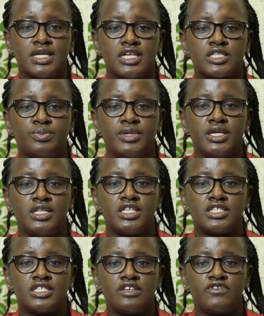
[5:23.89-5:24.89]
explain the
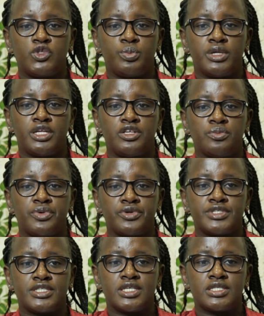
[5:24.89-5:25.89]
safety planning
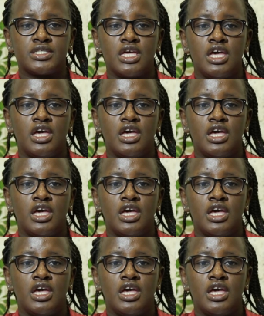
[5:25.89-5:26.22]
process